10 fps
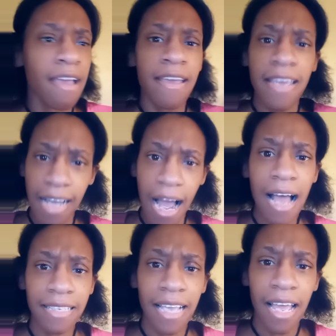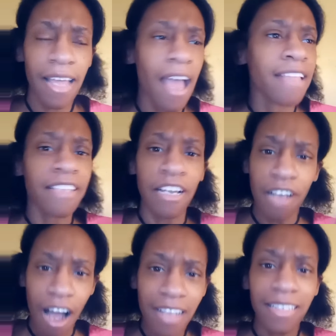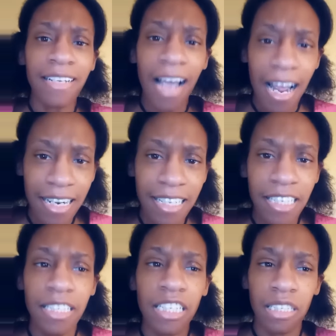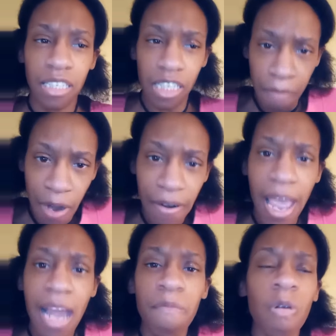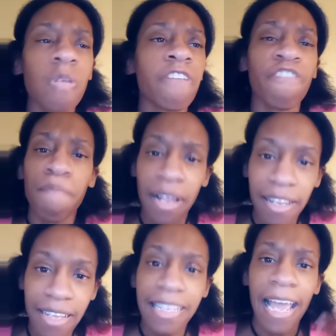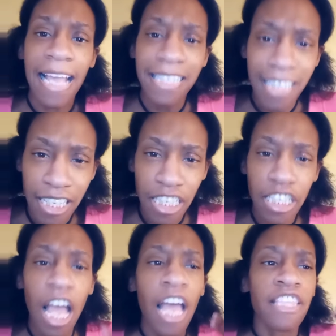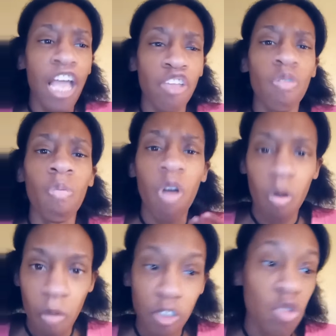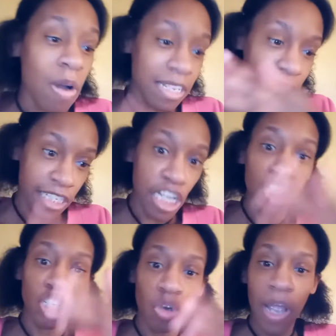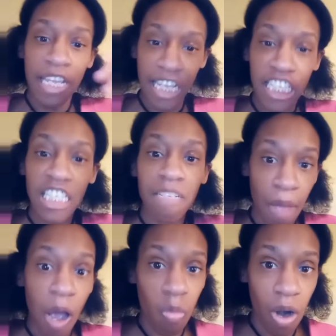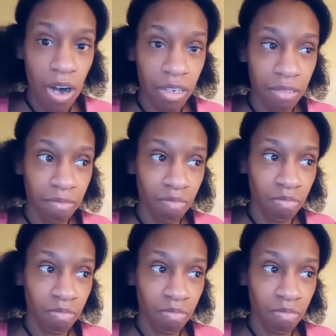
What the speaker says: Hikate, the gods and goddesses, the spirit animals, the familiars, the ancestors that you work with to assist you in your spell work.